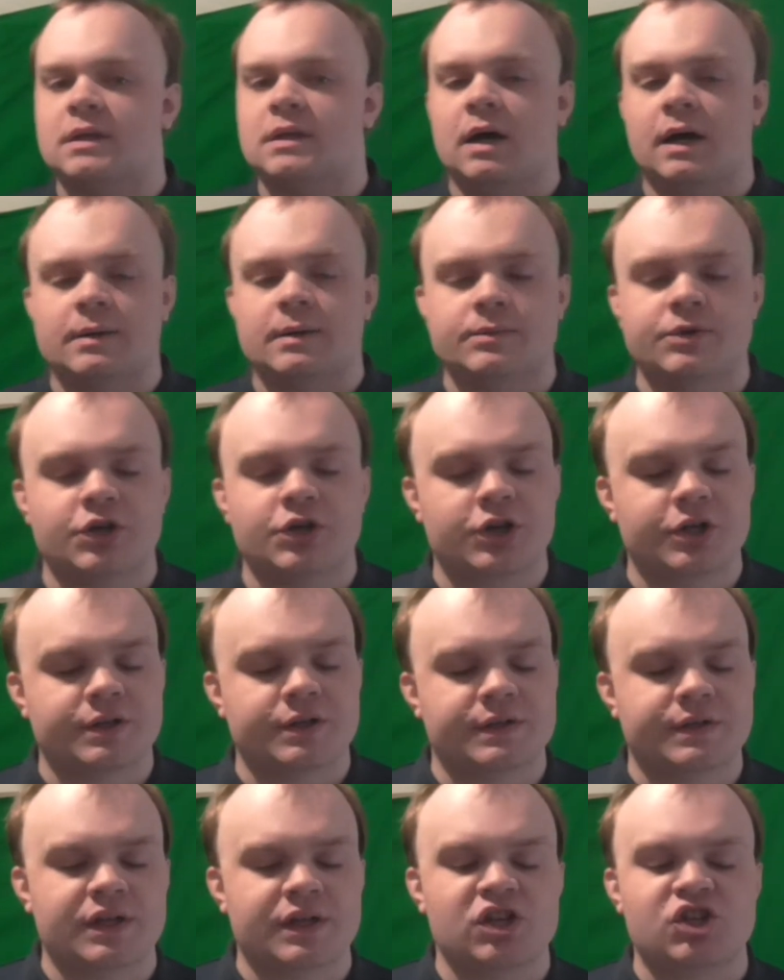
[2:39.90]
times you
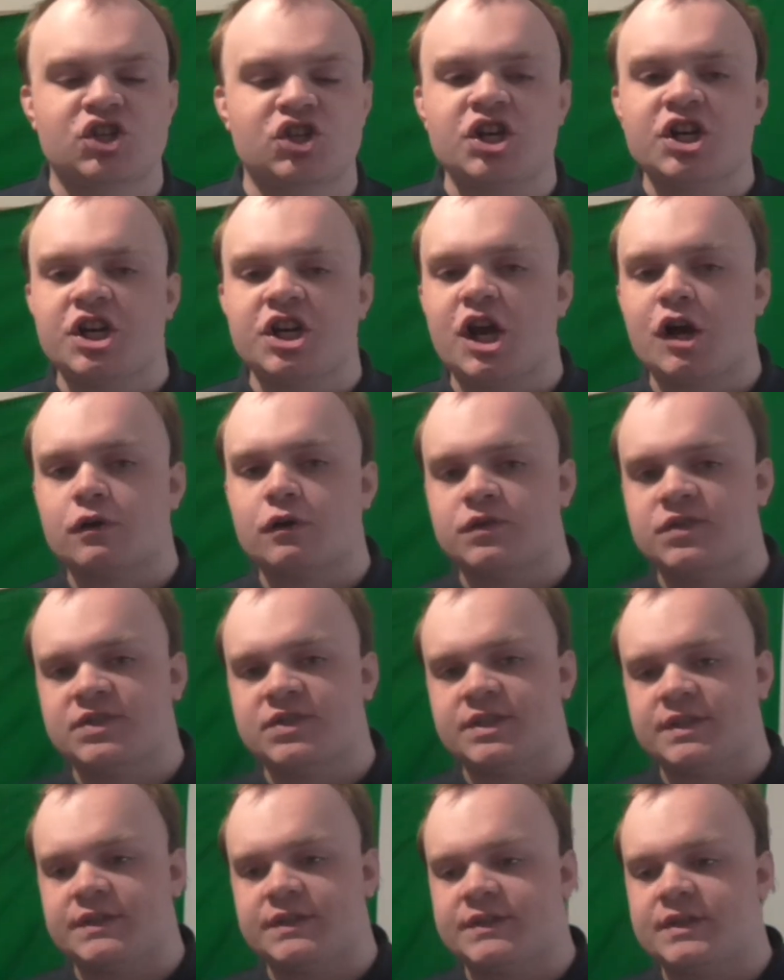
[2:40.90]
can see
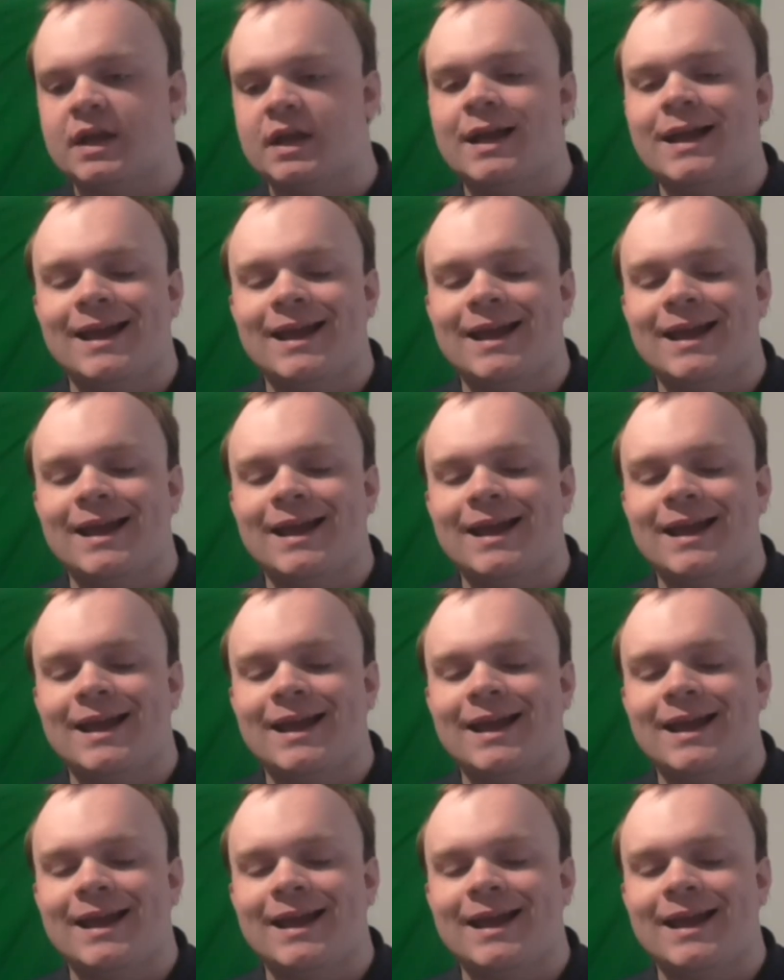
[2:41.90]
Geonosis